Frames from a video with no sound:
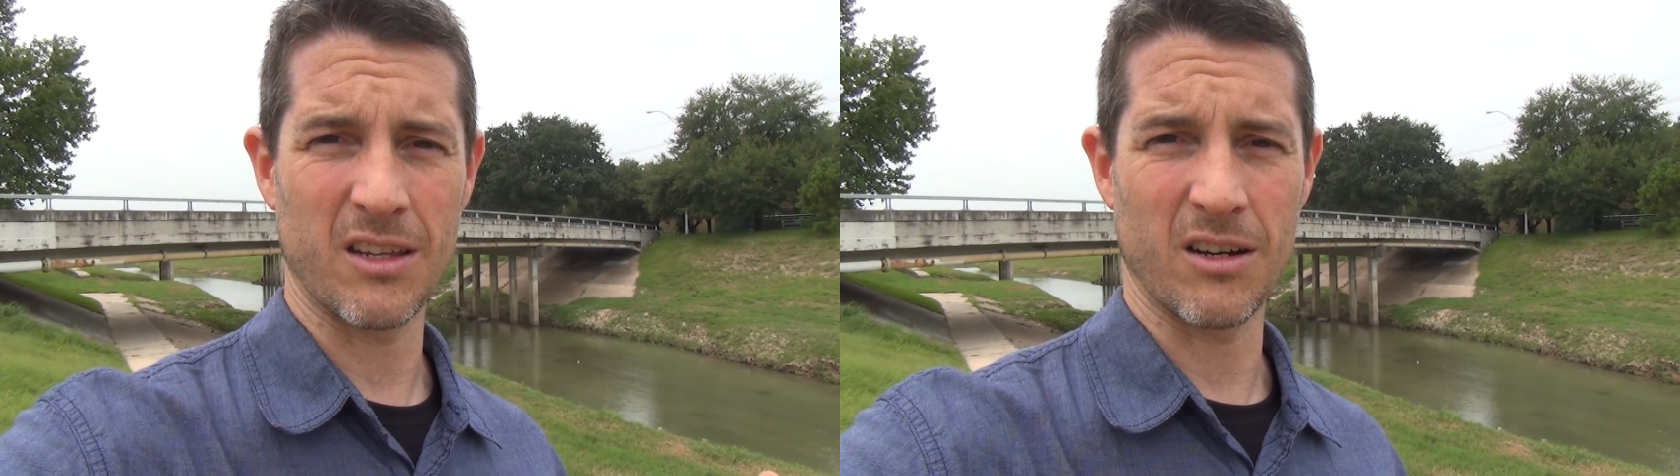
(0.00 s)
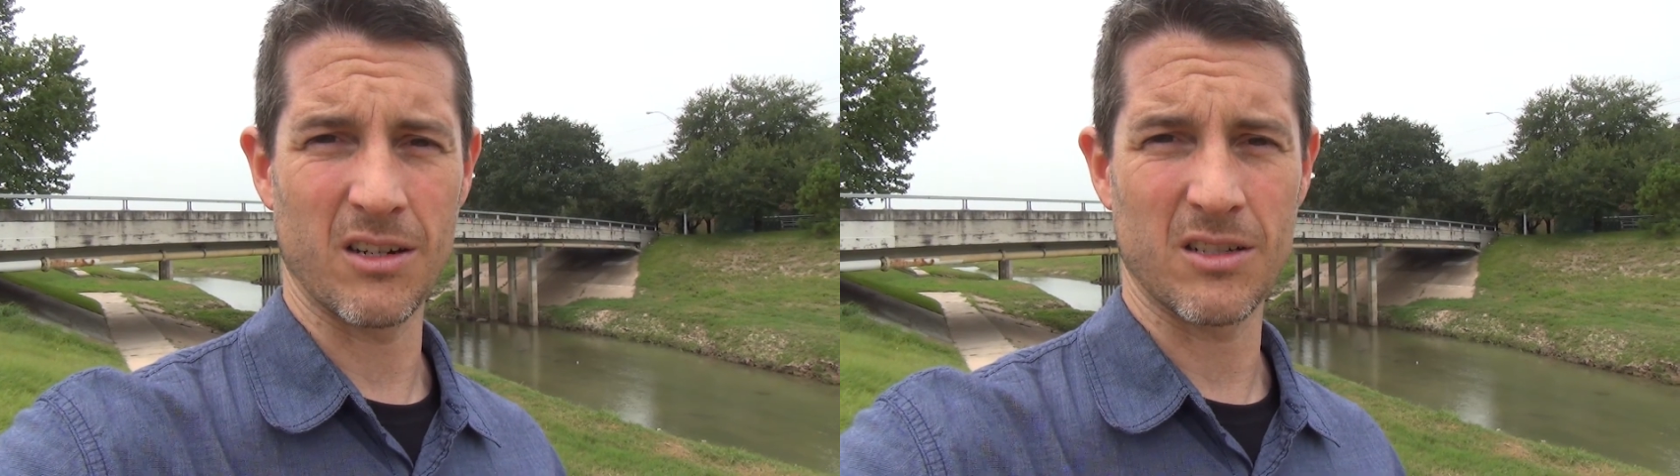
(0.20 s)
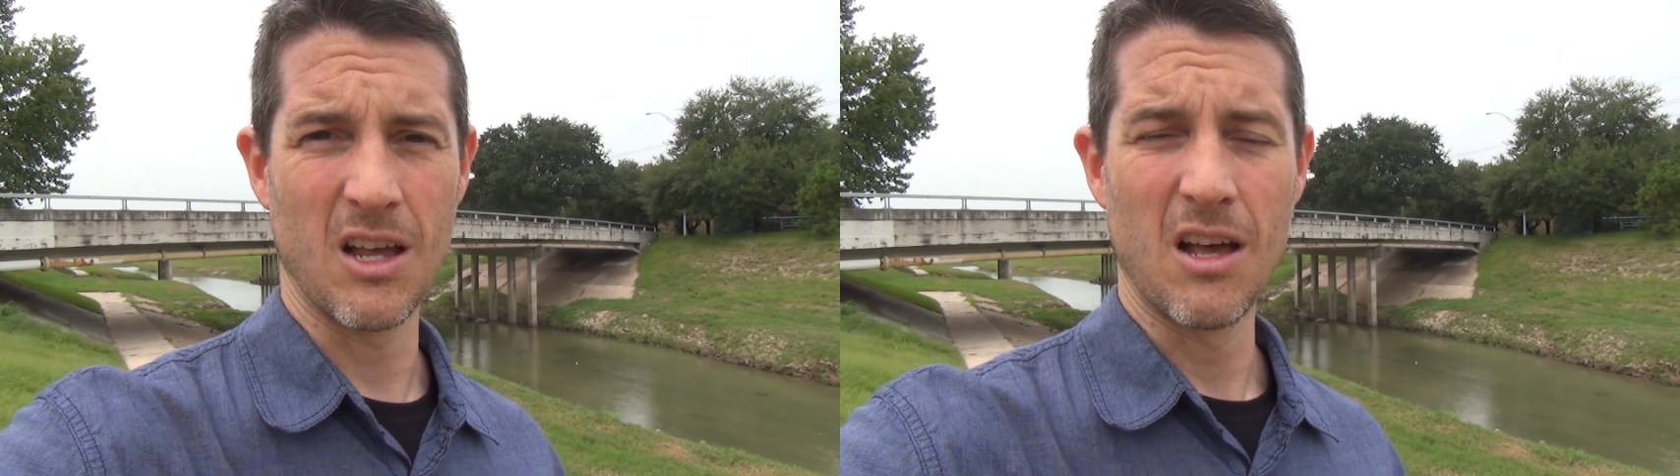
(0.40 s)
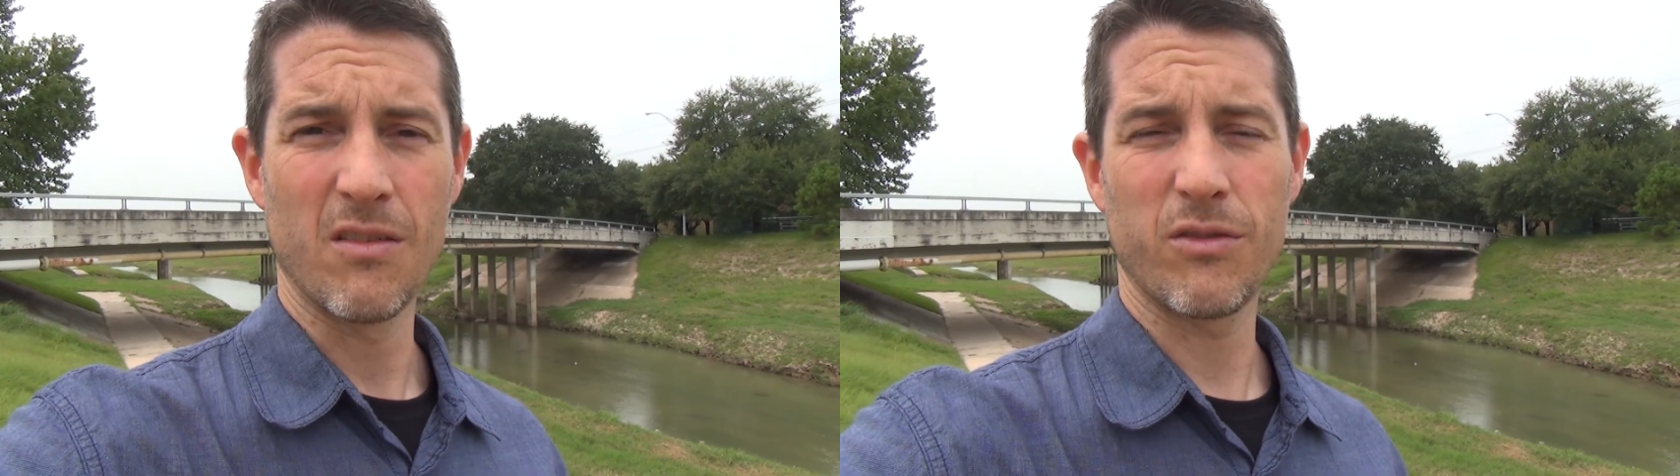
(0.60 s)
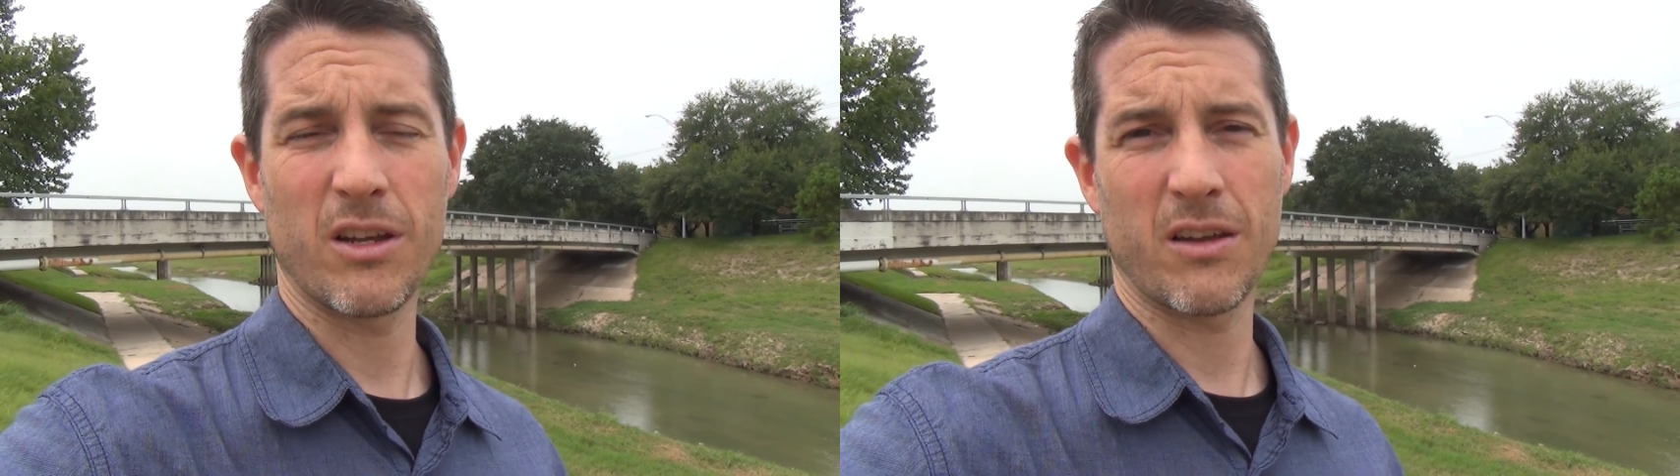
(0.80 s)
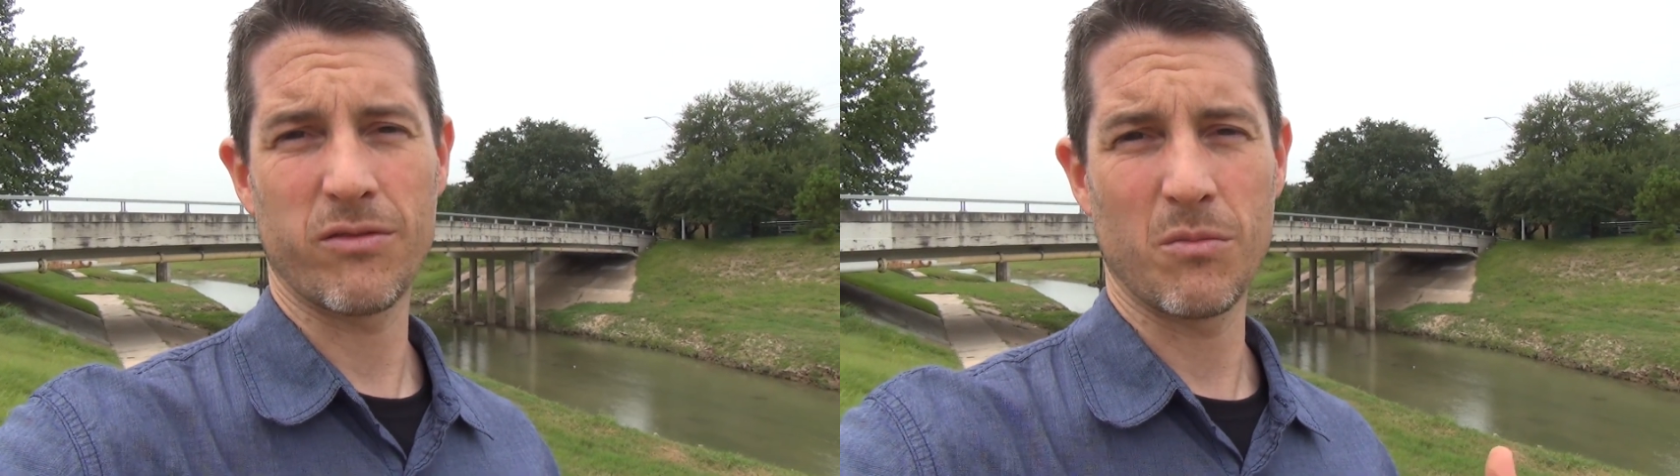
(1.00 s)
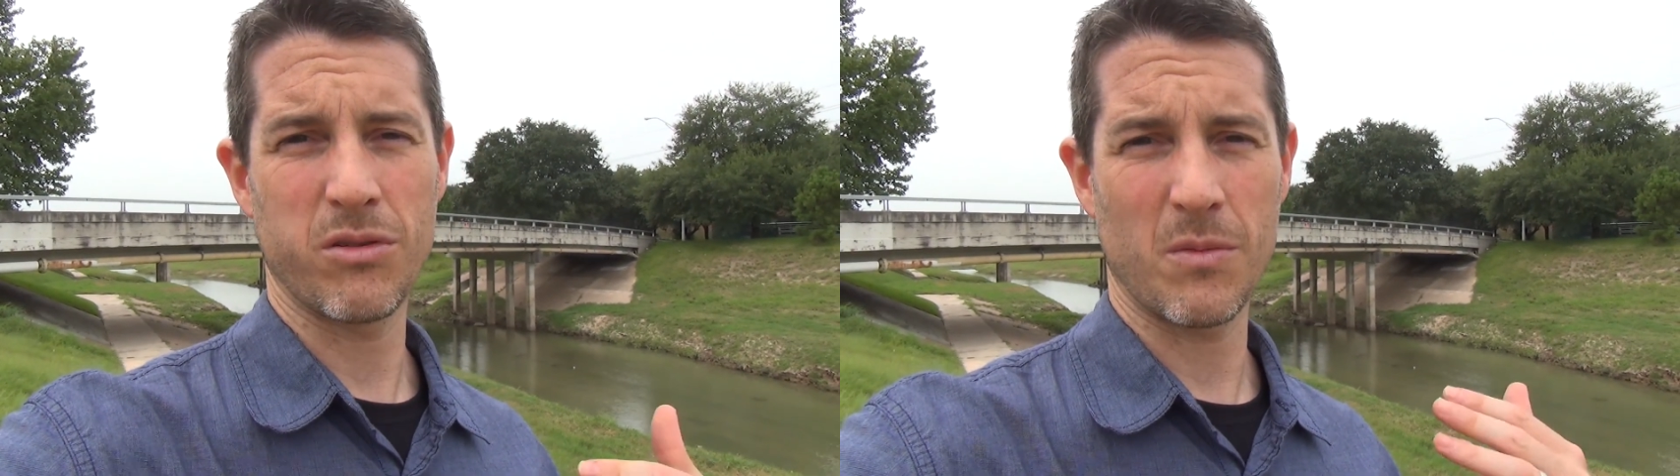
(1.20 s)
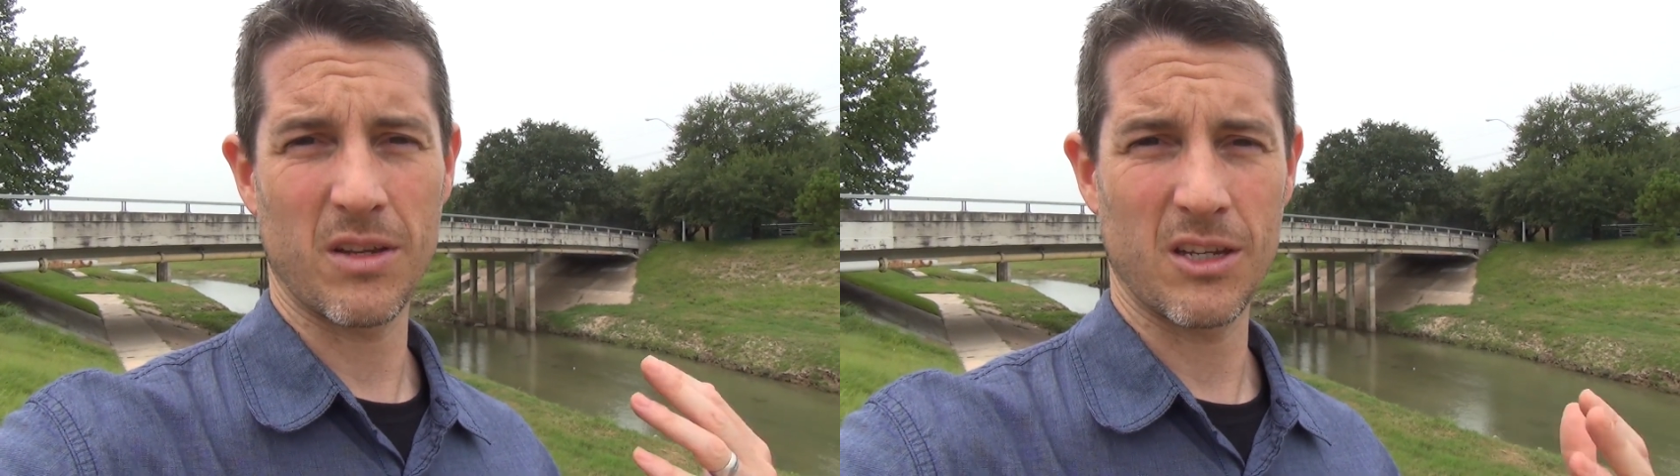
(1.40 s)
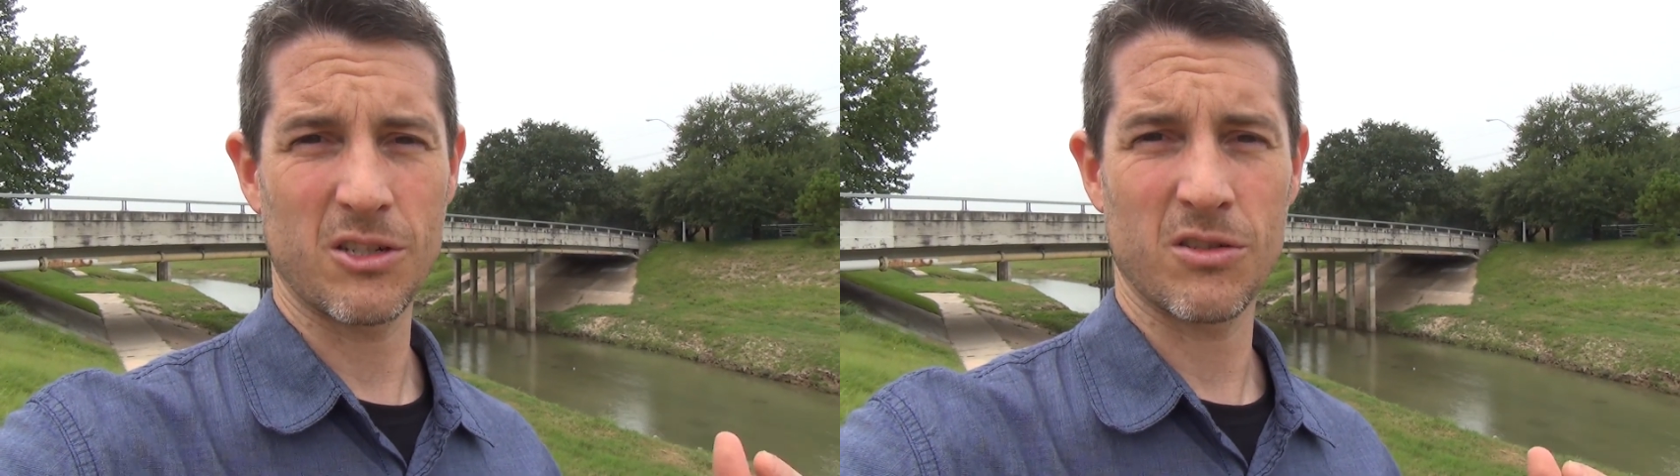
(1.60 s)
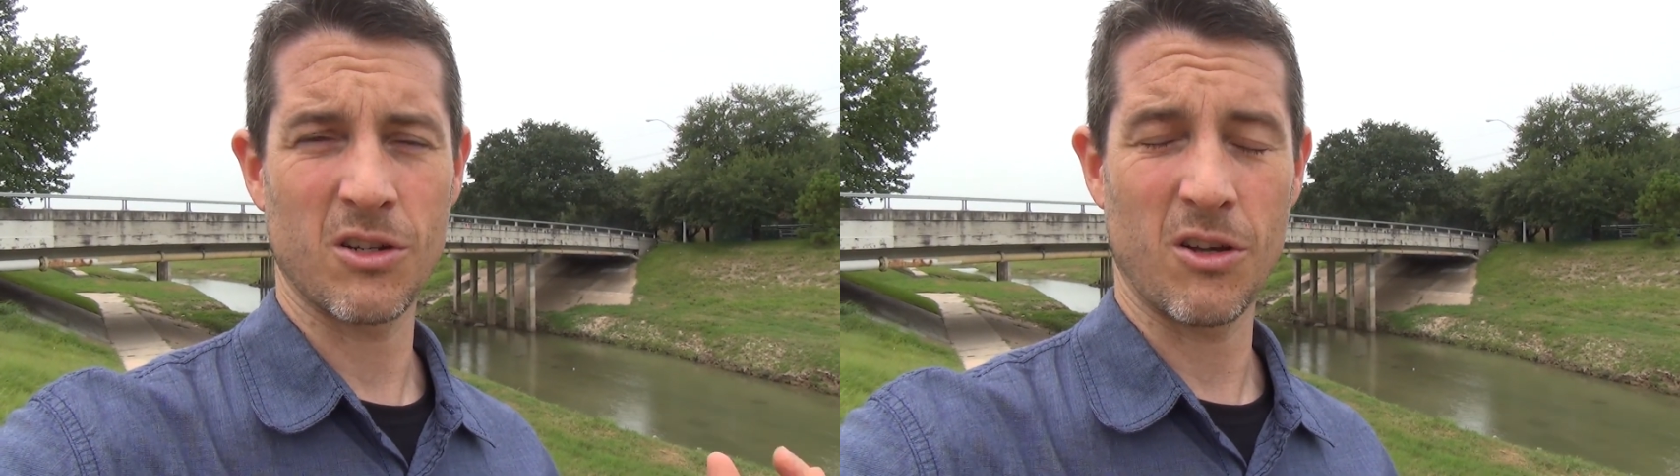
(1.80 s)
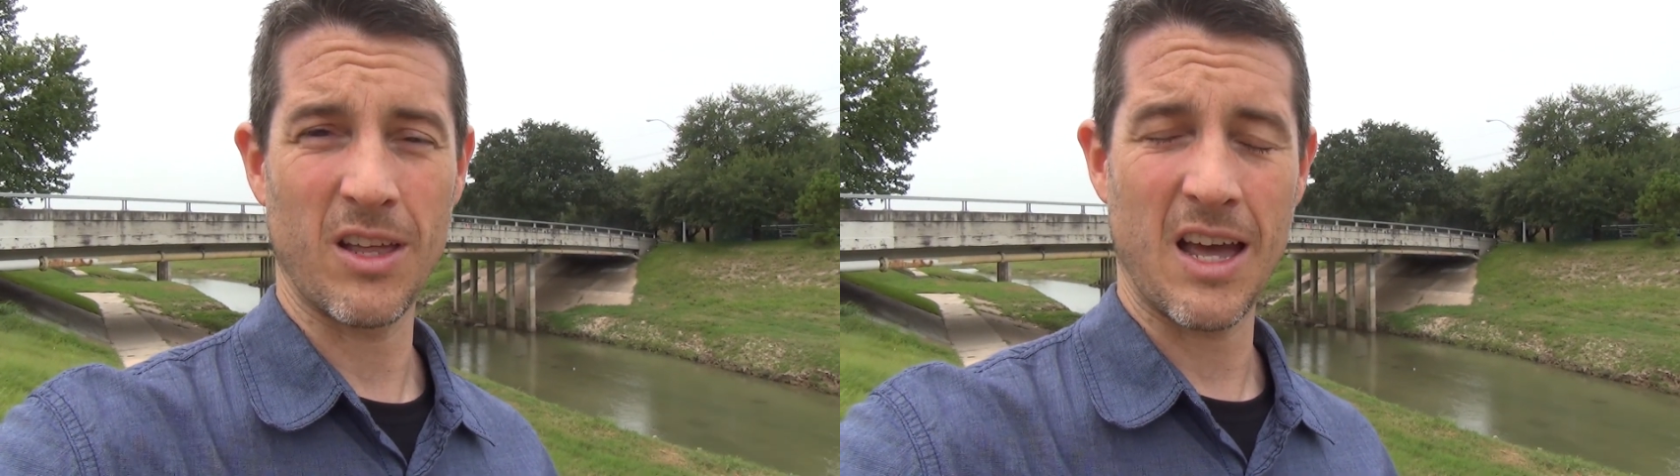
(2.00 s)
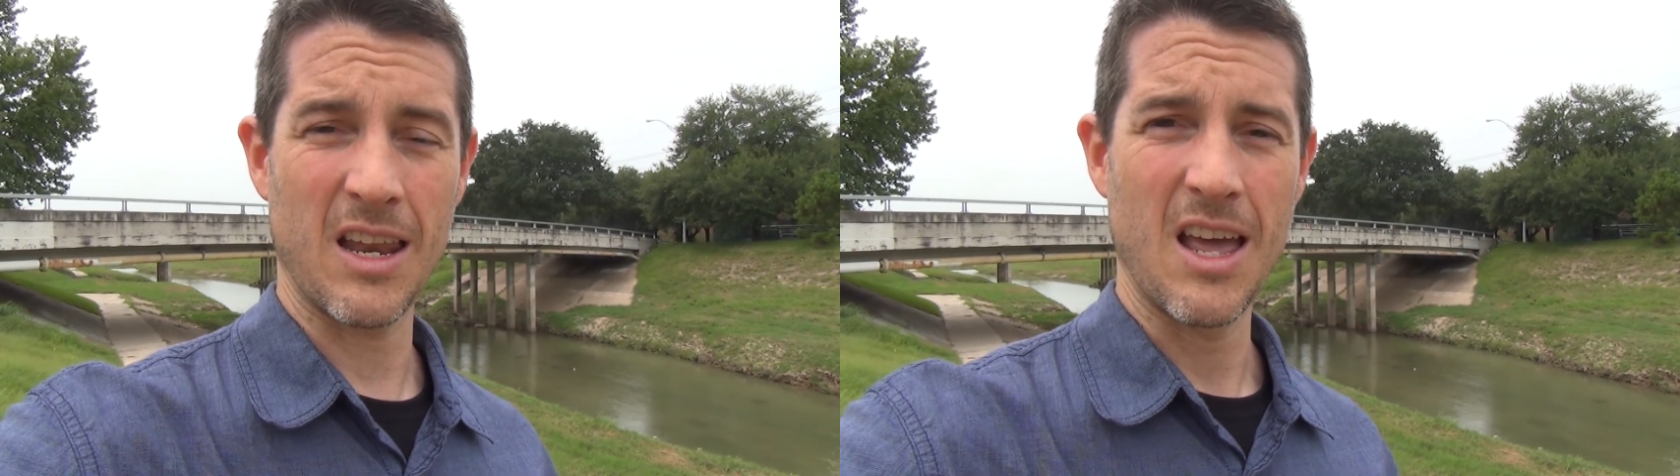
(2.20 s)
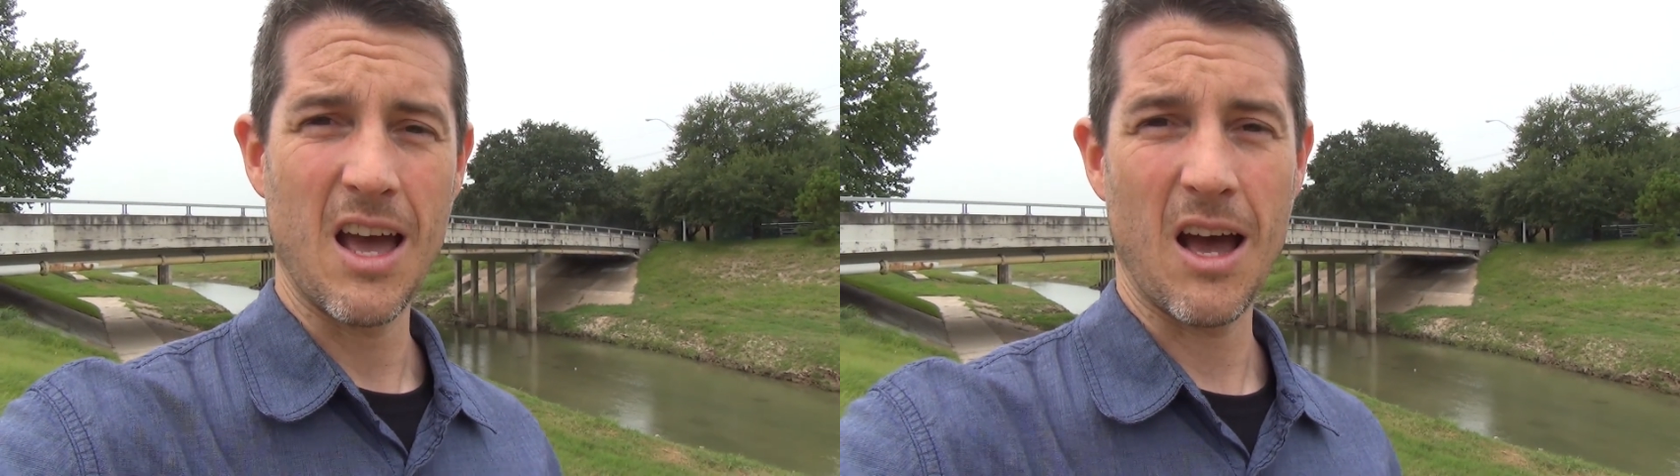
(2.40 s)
there's flooding from plumbing issues and all that,